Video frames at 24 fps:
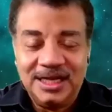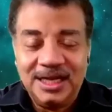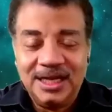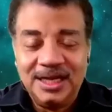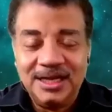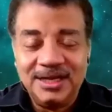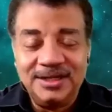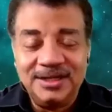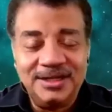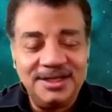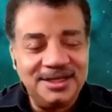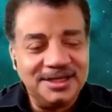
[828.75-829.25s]

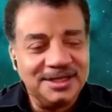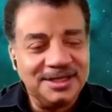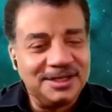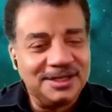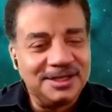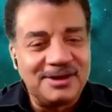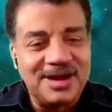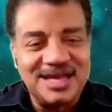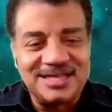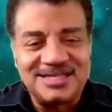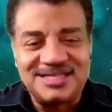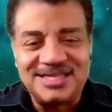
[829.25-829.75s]
Neil deGrasse
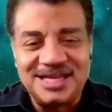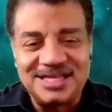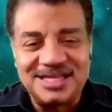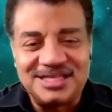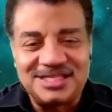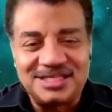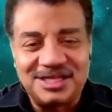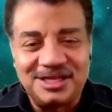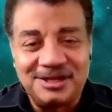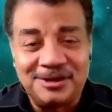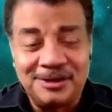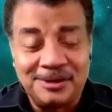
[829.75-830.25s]
Tyson here.
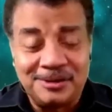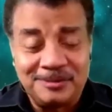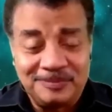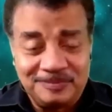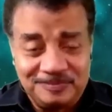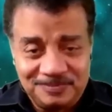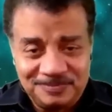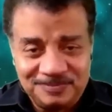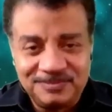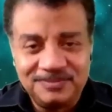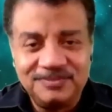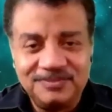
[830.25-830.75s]

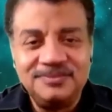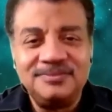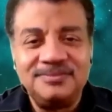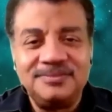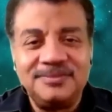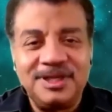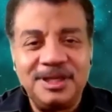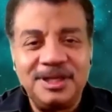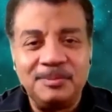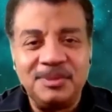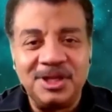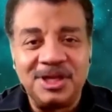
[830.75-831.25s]
Keep
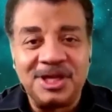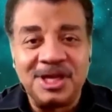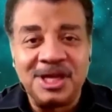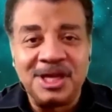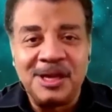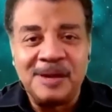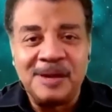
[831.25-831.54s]
looking up.